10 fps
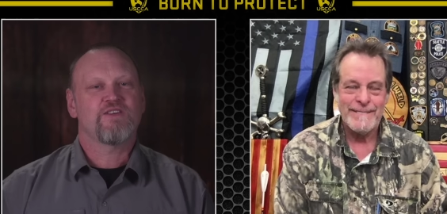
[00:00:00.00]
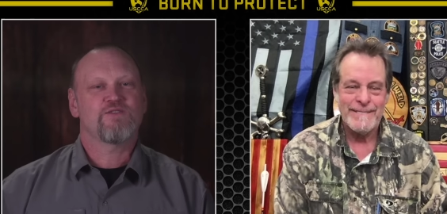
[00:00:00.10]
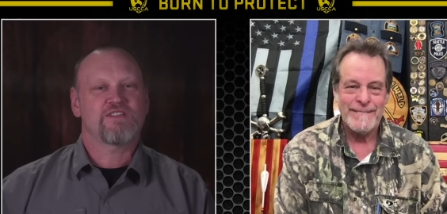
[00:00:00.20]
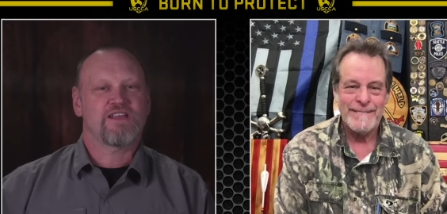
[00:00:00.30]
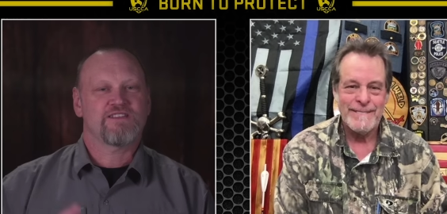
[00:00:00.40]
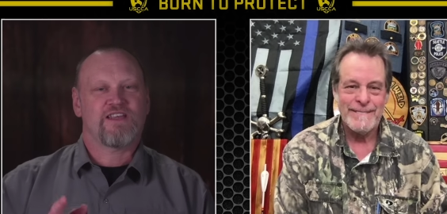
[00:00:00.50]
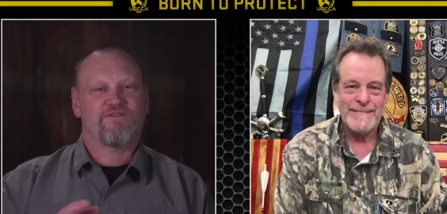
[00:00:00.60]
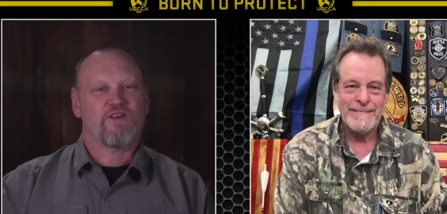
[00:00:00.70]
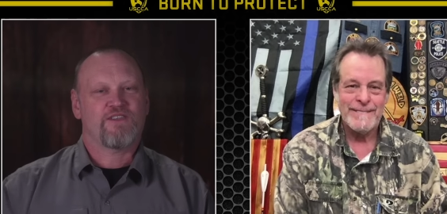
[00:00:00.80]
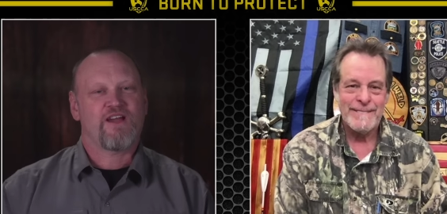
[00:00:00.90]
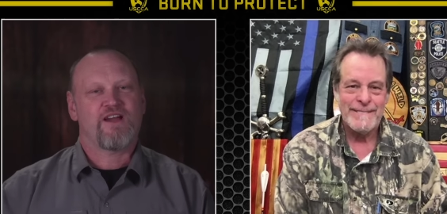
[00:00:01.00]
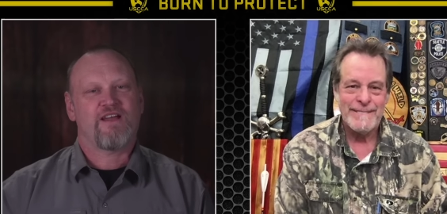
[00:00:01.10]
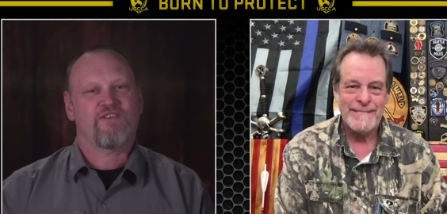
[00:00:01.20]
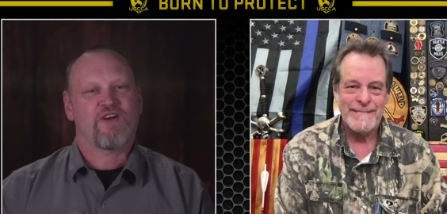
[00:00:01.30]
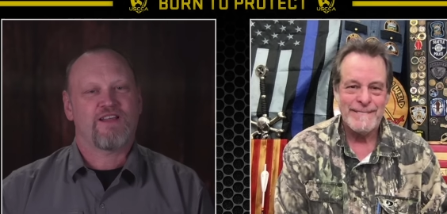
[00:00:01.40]
Speaker 1: You stay safe out there.
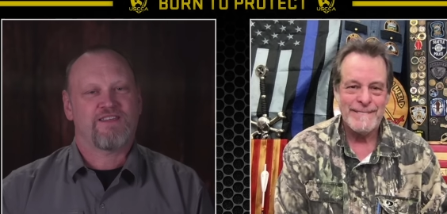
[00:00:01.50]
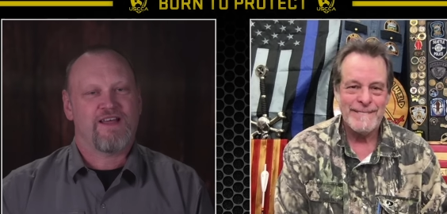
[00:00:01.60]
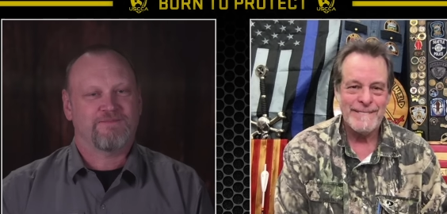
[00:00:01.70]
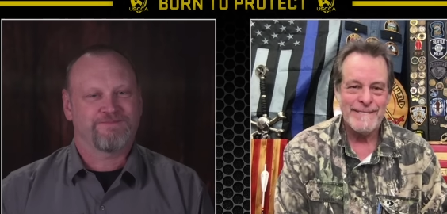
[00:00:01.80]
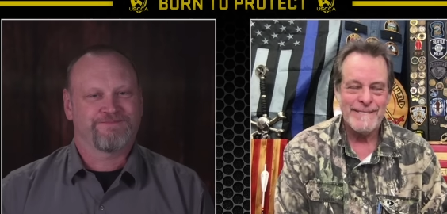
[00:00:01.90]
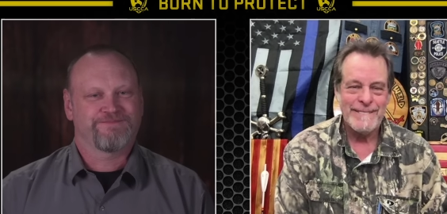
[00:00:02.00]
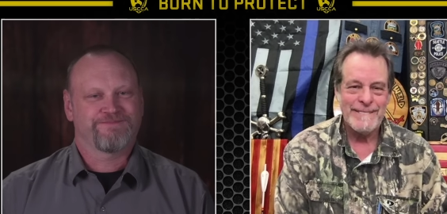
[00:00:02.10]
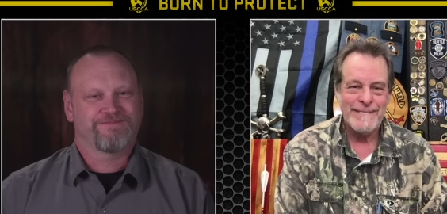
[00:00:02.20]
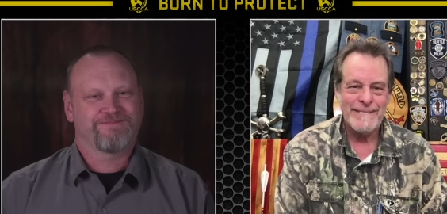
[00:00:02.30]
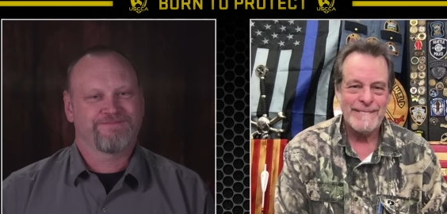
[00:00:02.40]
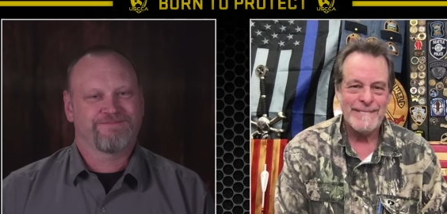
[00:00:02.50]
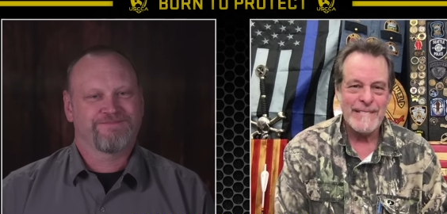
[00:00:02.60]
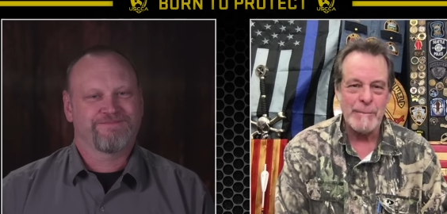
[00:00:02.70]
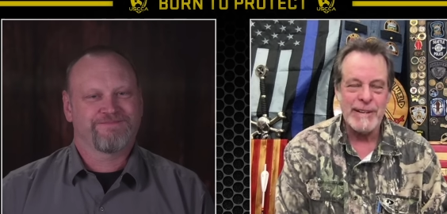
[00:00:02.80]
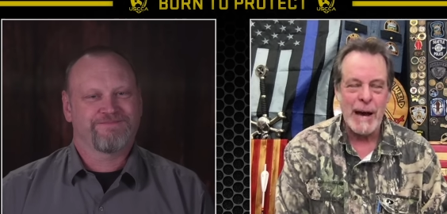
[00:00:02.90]
Have a great time.
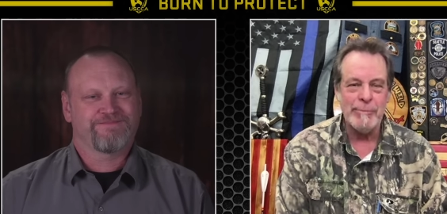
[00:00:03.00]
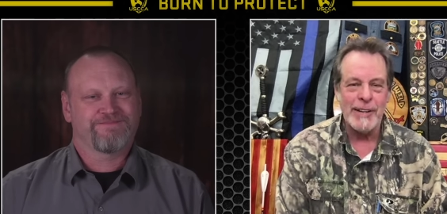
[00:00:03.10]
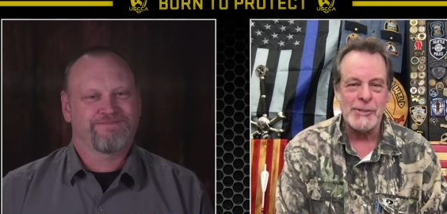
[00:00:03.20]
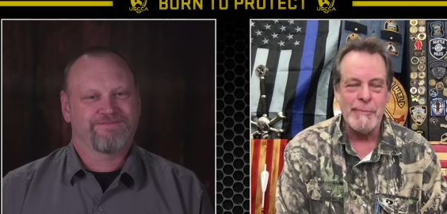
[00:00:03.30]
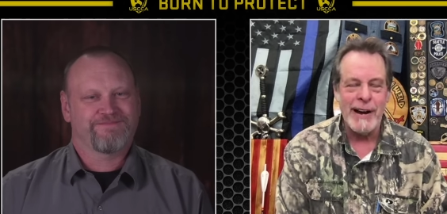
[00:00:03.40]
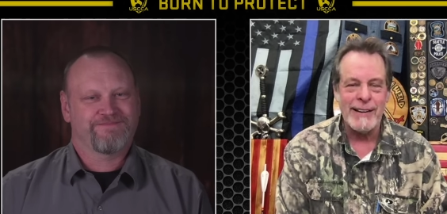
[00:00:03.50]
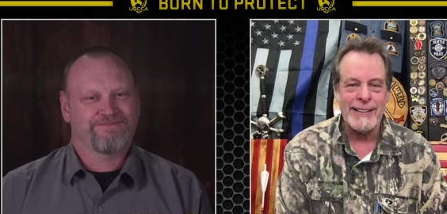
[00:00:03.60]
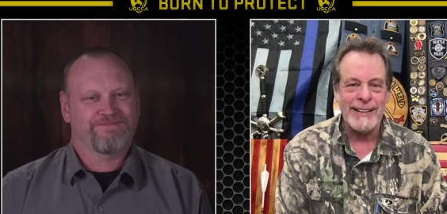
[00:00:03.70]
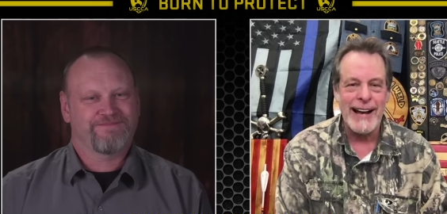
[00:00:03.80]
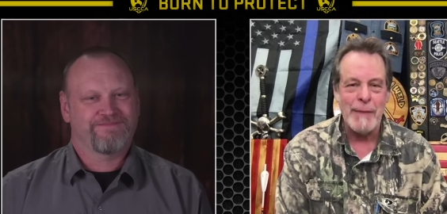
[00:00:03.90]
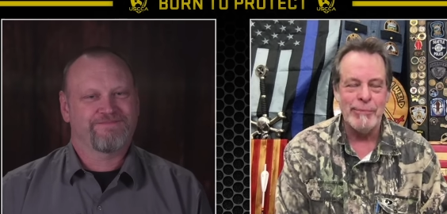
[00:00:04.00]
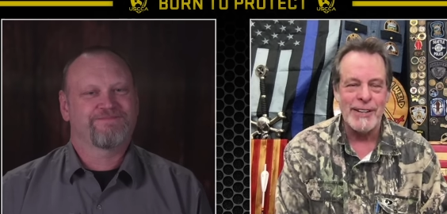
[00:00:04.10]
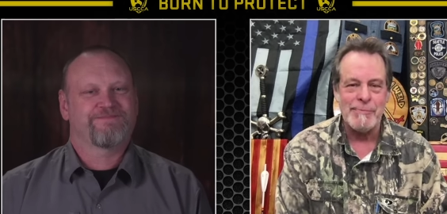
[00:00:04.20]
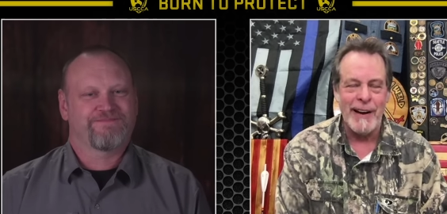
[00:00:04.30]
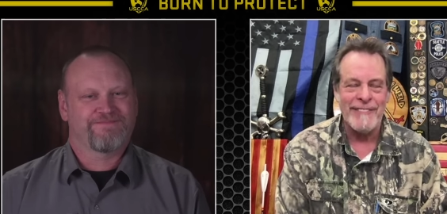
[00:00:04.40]
Speaker 2: Yep. God bless America. God
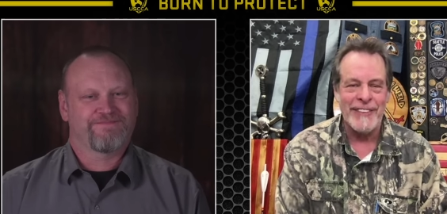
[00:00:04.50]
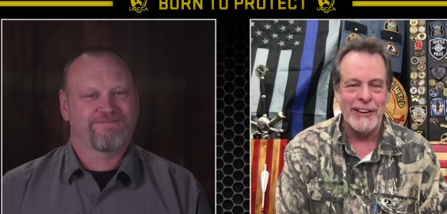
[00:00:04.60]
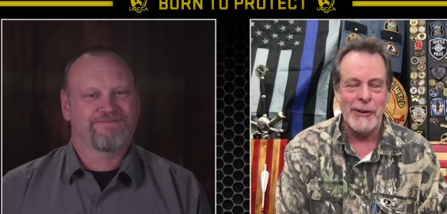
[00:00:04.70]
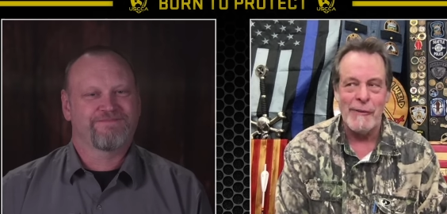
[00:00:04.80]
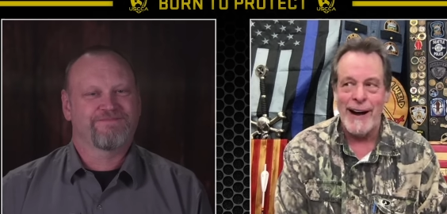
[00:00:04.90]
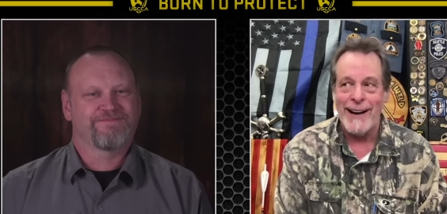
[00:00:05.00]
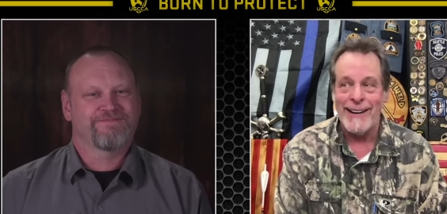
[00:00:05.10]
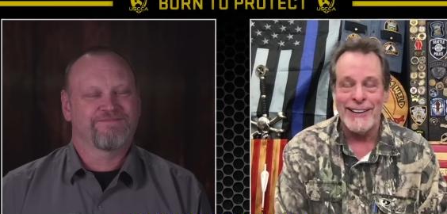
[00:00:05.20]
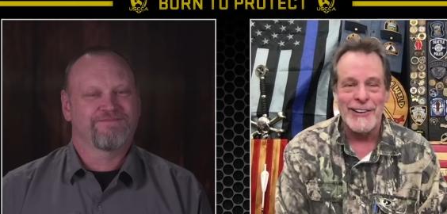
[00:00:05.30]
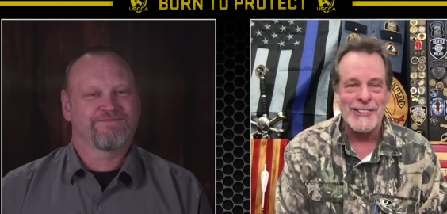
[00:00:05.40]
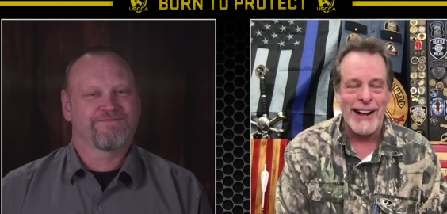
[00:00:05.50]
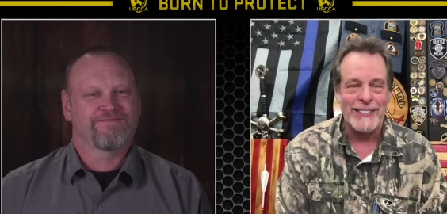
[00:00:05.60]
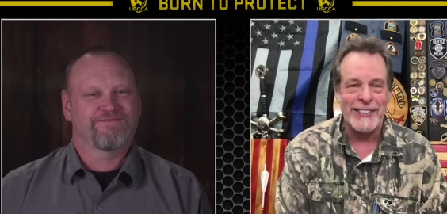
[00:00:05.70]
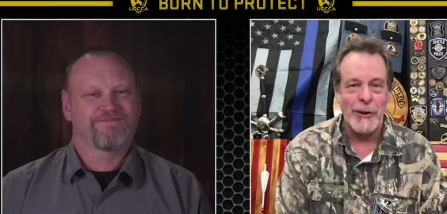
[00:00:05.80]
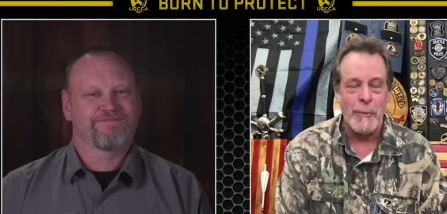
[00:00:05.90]
bless my fellow uh, hunters
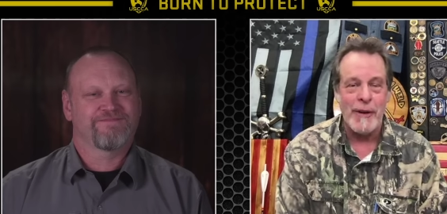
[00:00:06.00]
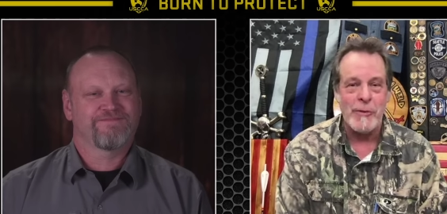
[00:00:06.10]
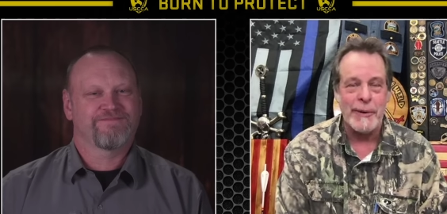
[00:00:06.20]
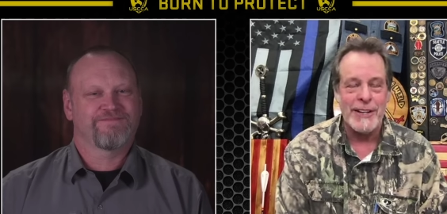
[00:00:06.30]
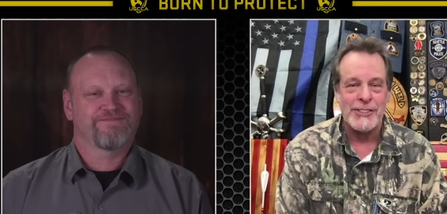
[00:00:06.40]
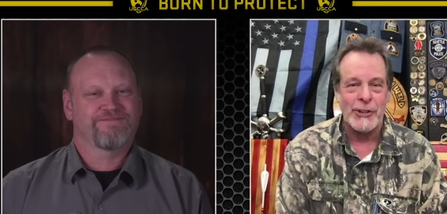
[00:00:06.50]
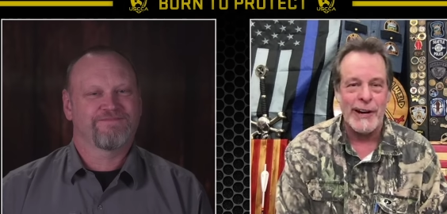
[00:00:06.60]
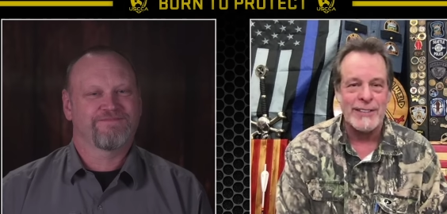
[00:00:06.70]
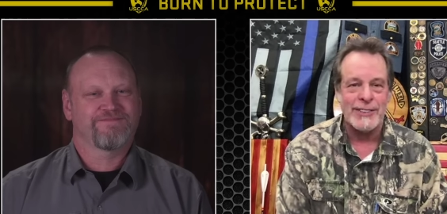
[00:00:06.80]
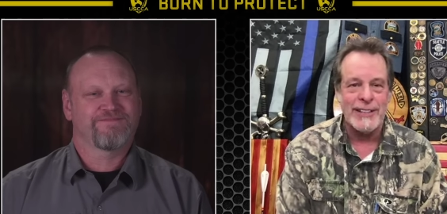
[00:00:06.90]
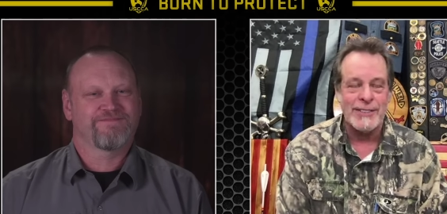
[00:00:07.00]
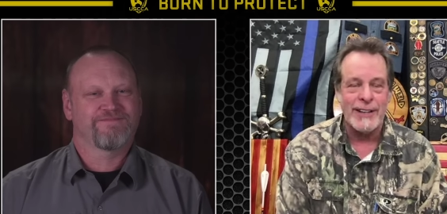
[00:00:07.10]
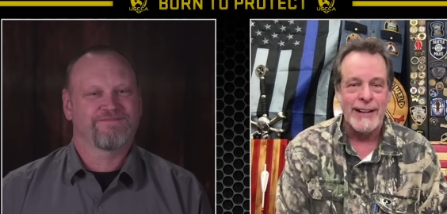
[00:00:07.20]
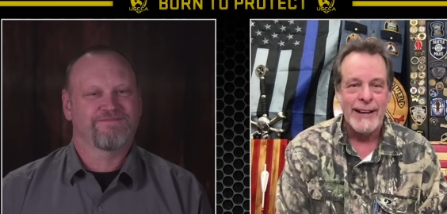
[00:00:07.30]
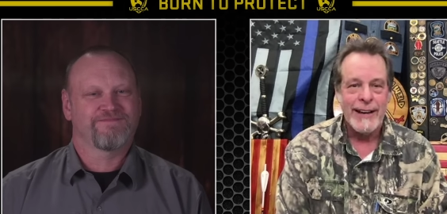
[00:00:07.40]
out there. Hope everybody has a great
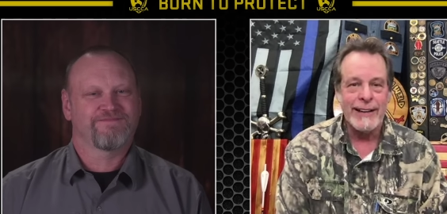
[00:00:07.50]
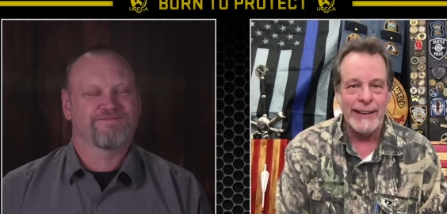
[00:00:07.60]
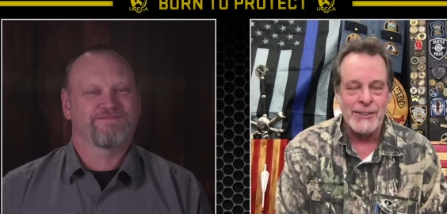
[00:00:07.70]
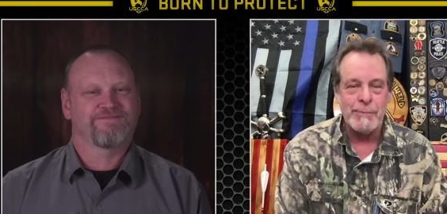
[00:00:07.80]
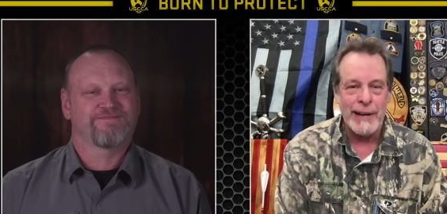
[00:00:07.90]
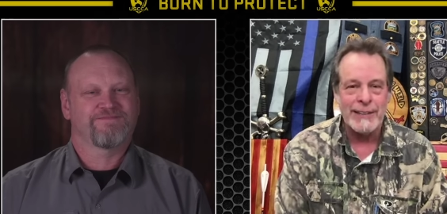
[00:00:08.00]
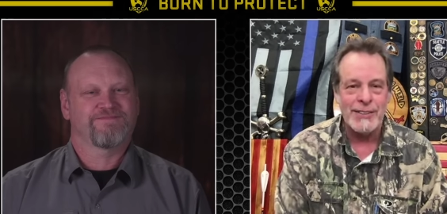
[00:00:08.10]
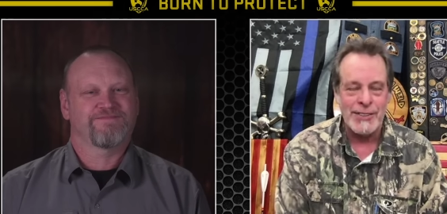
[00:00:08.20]
season and let's make this